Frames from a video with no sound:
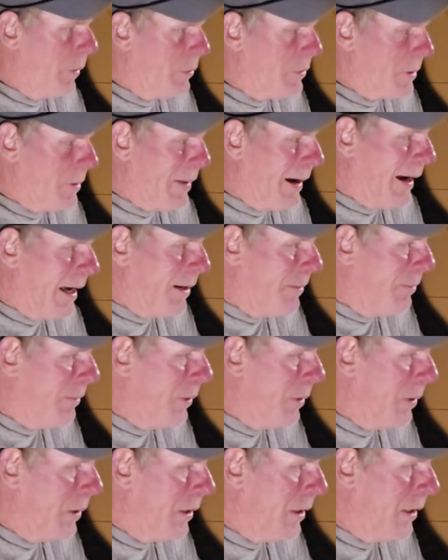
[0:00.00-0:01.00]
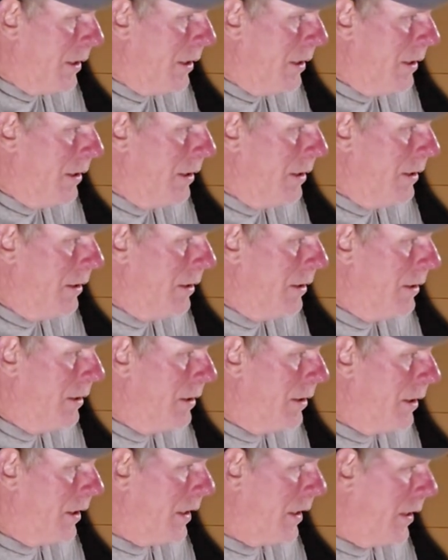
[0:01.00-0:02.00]
It was a bottom board,
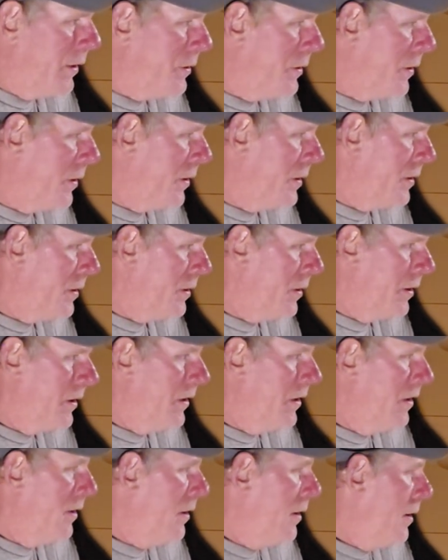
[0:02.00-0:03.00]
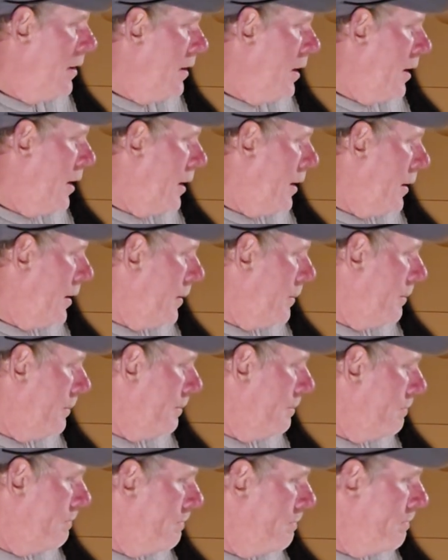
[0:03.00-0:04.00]
entrance,
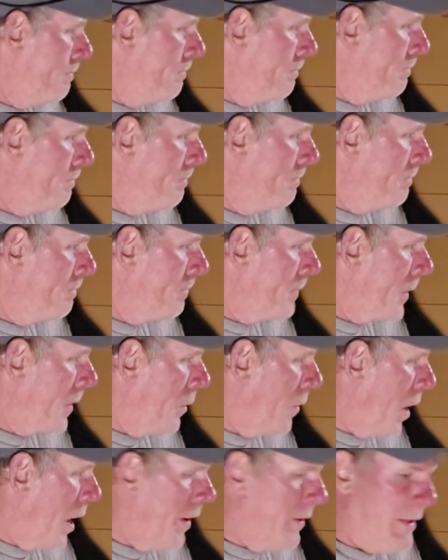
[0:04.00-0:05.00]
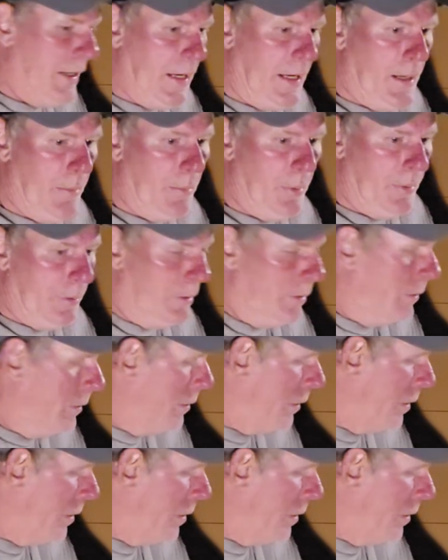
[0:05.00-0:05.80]
um, a deep,